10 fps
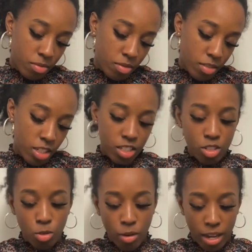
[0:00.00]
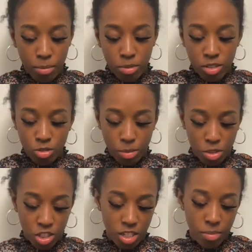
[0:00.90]
This is the right
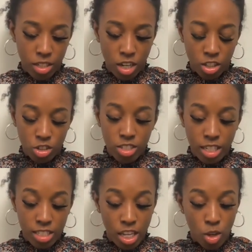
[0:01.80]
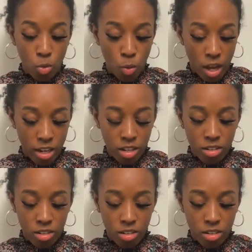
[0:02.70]
prescription. My doctor said take 1